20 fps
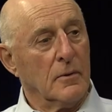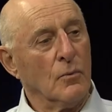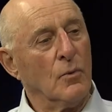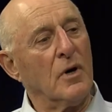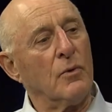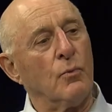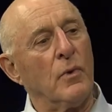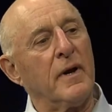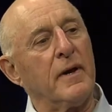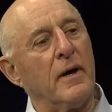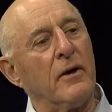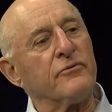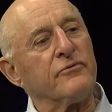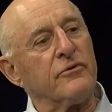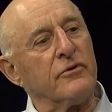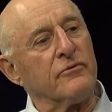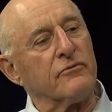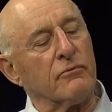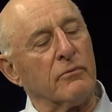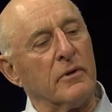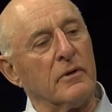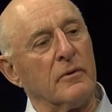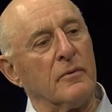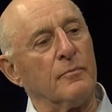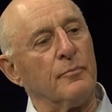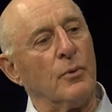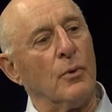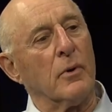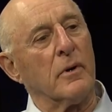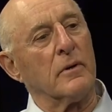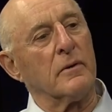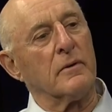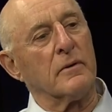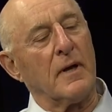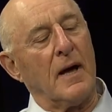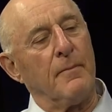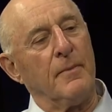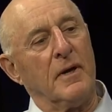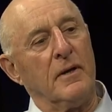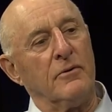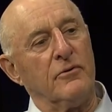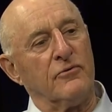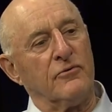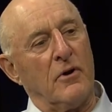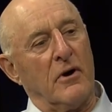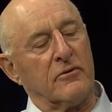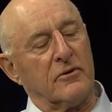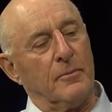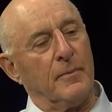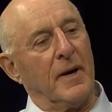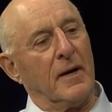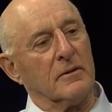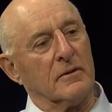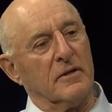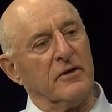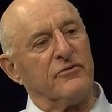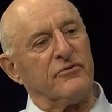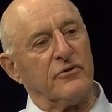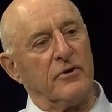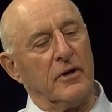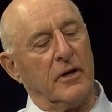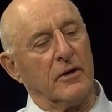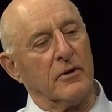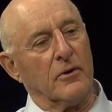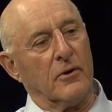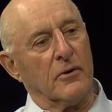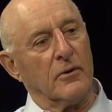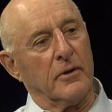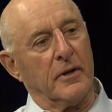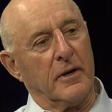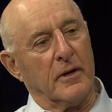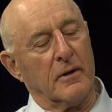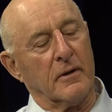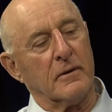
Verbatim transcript: What what else is real important? You I mean, to, you talked you, about listening earlier. Well, you